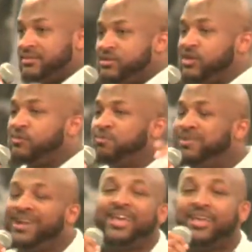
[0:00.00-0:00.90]
You don't
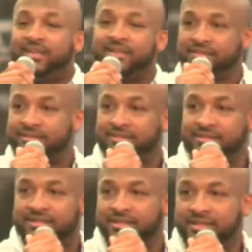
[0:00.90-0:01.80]
play
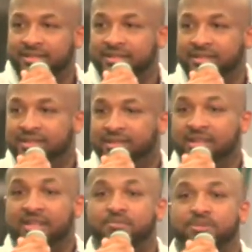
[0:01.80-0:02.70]

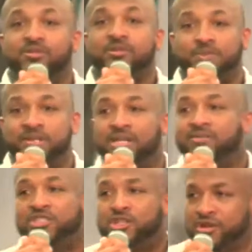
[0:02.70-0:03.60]
in the pulpit
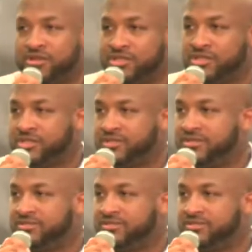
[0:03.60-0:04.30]
of a church.